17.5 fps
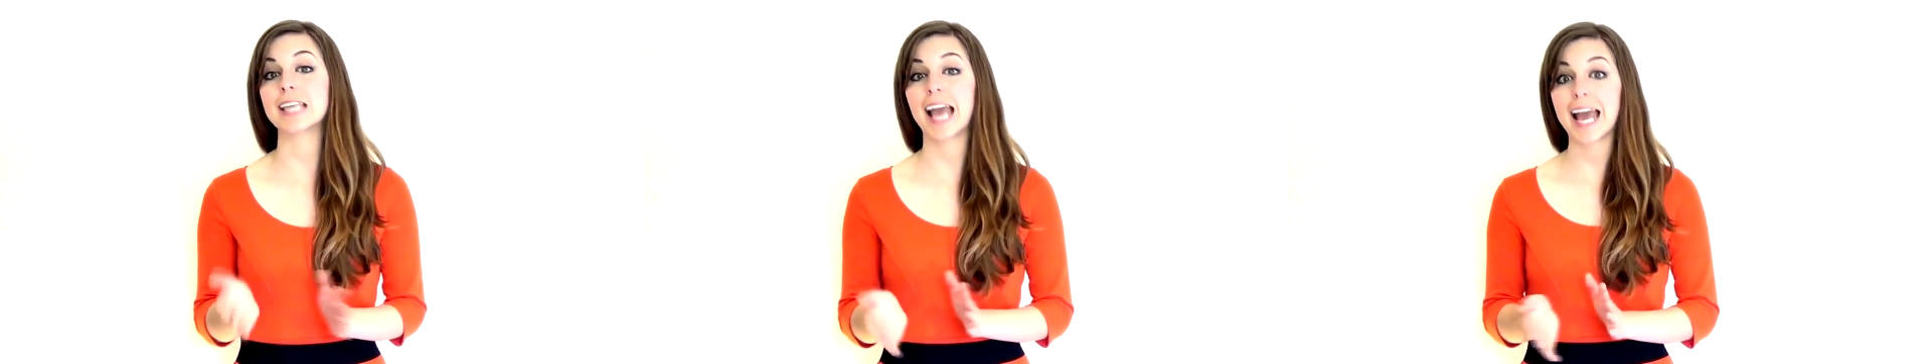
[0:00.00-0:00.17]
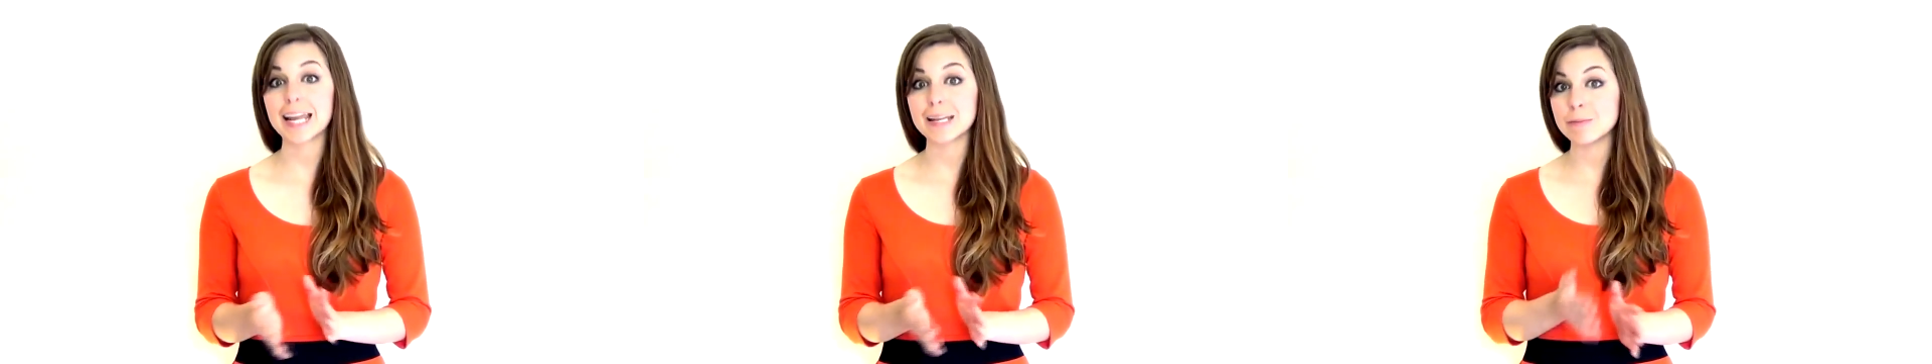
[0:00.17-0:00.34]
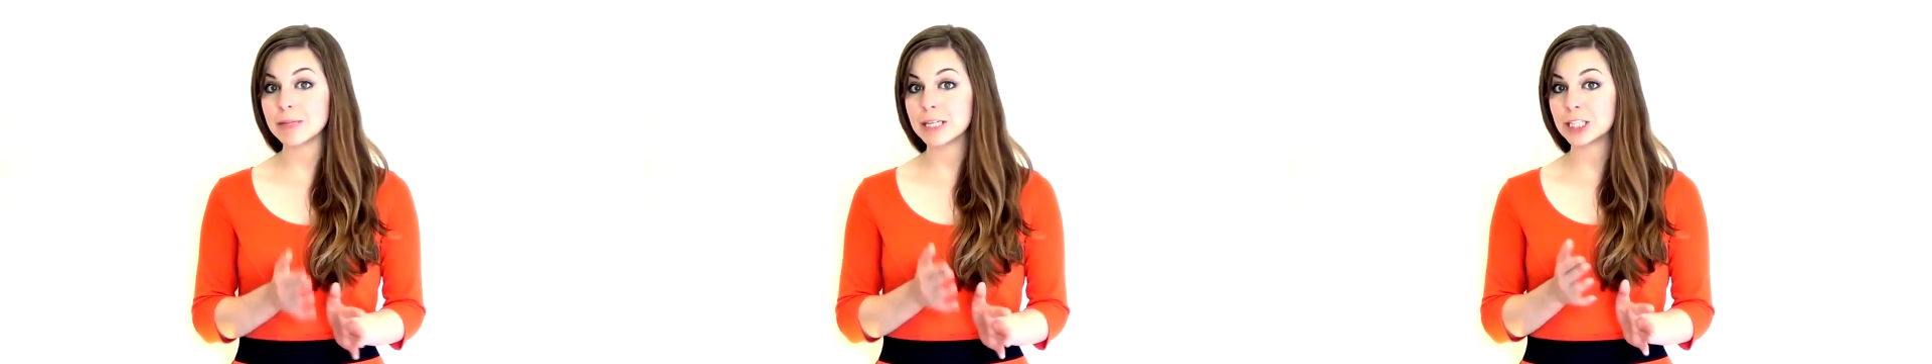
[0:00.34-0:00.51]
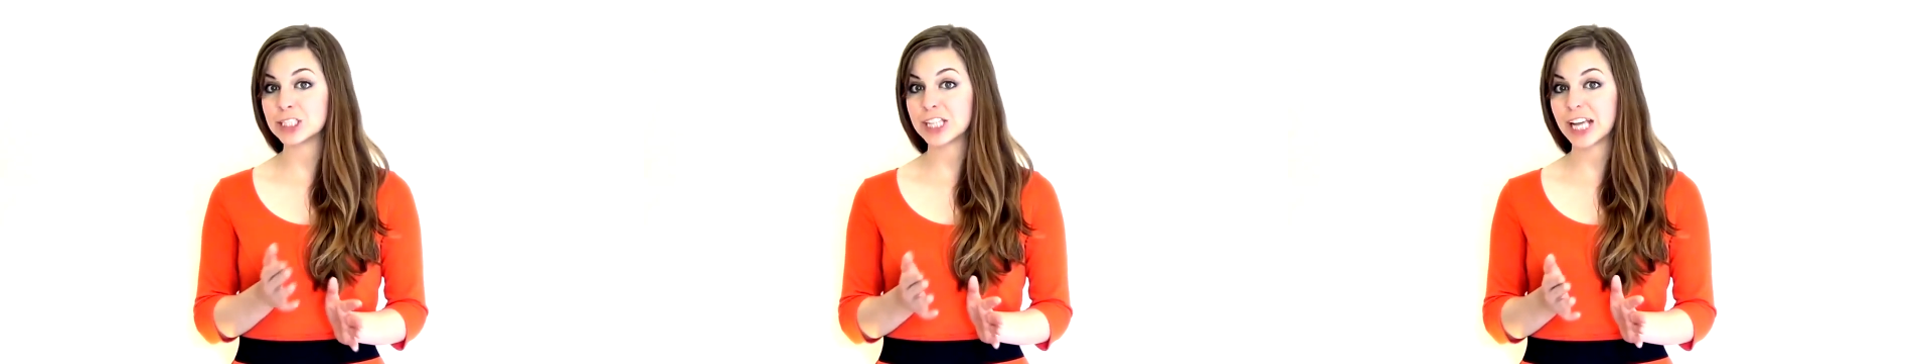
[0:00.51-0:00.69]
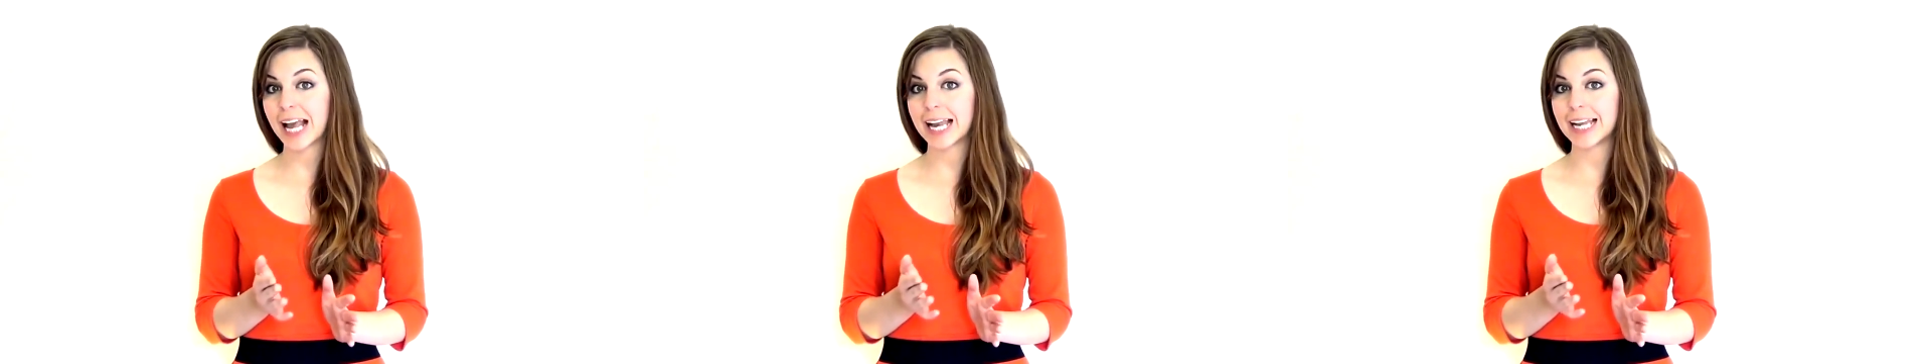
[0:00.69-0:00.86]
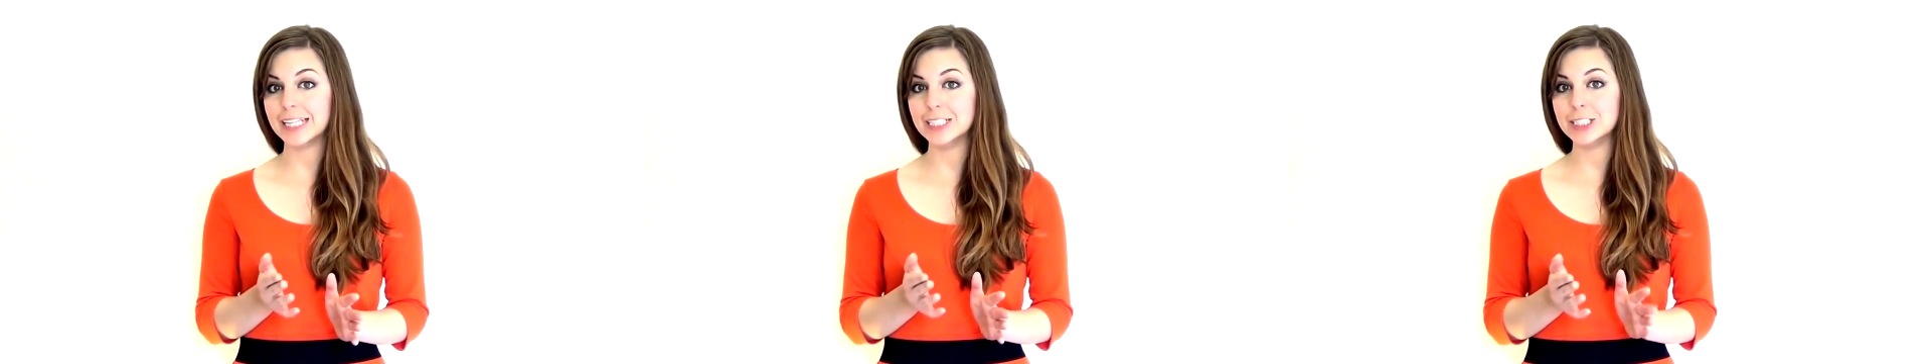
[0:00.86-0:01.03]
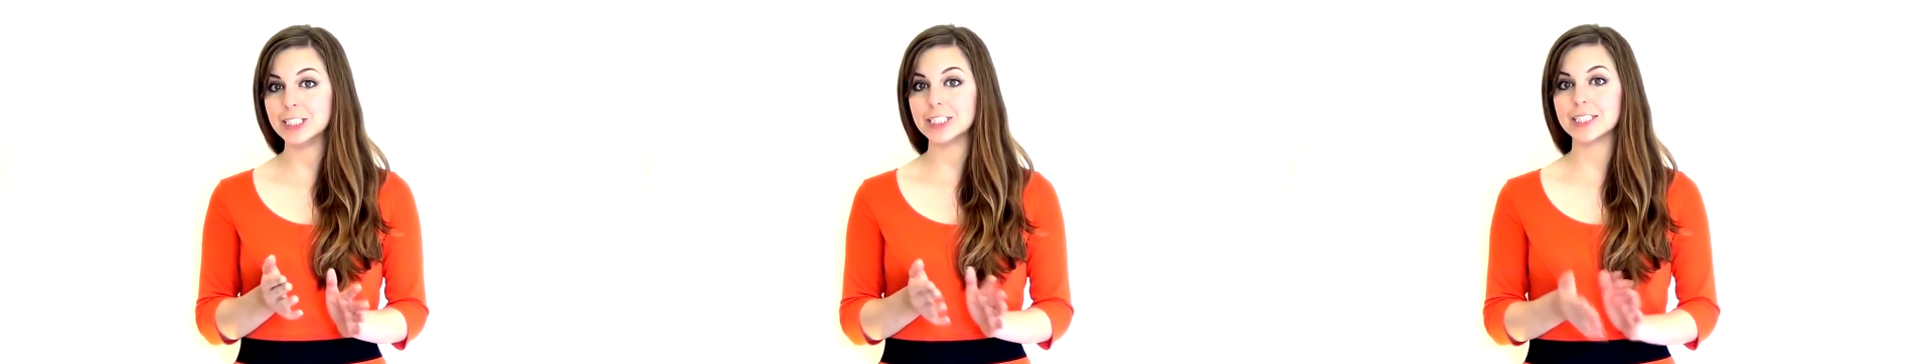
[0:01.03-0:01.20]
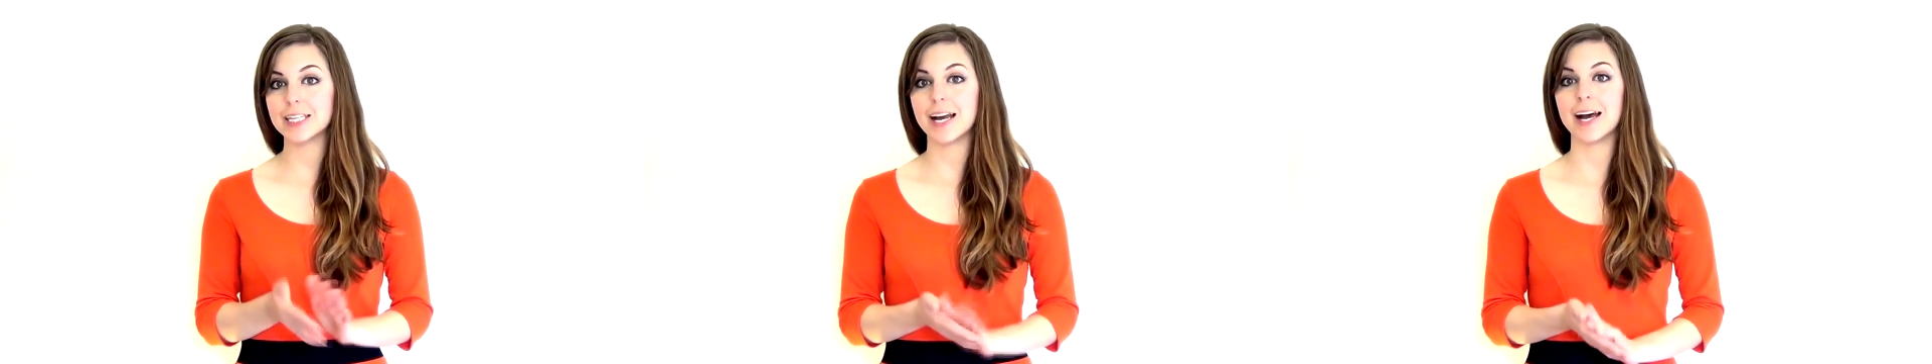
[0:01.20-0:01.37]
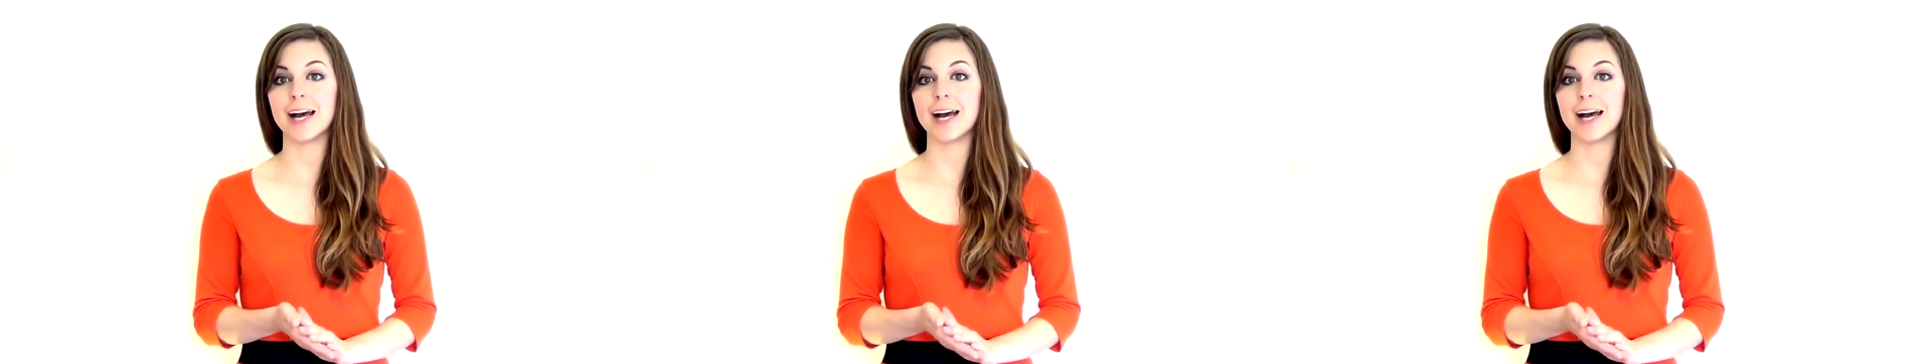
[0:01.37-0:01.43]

can be a challenge.